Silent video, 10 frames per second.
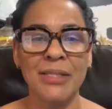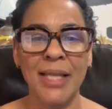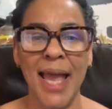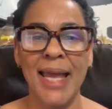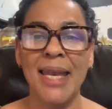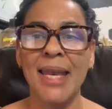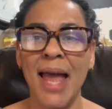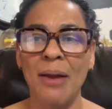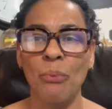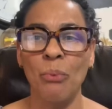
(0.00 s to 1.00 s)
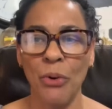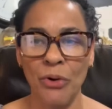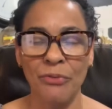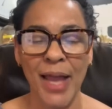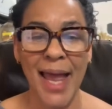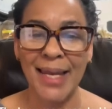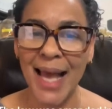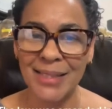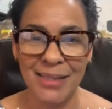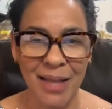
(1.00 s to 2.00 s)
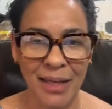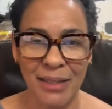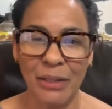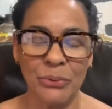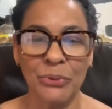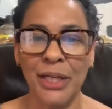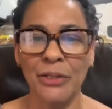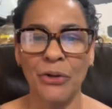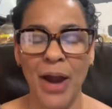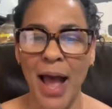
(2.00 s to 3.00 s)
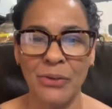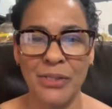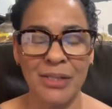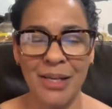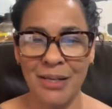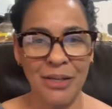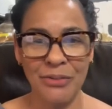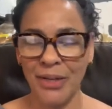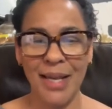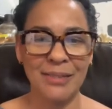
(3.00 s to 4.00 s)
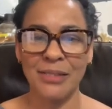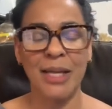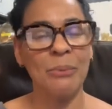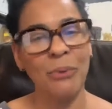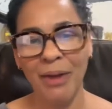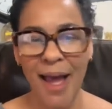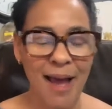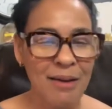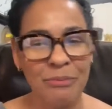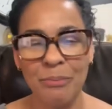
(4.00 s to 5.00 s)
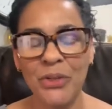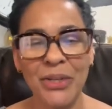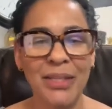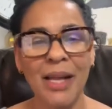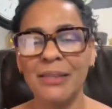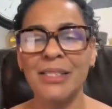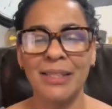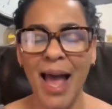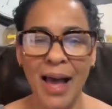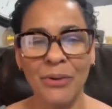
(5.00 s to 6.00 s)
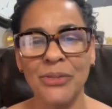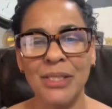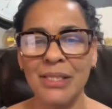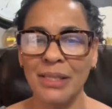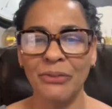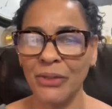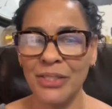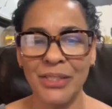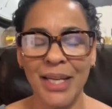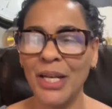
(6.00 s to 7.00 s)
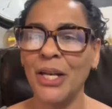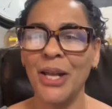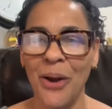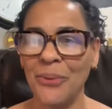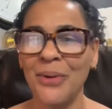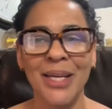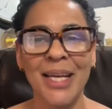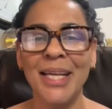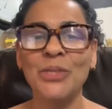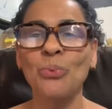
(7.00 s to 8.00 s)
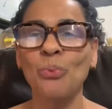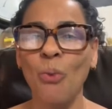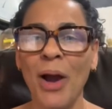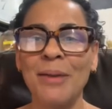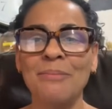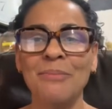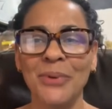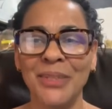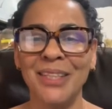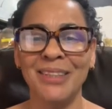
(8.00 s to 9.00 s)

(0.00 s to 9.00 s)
in net worth, and that's not including your house. You can't say, well, I have $1 million in houses and real estate. No, it's $1 million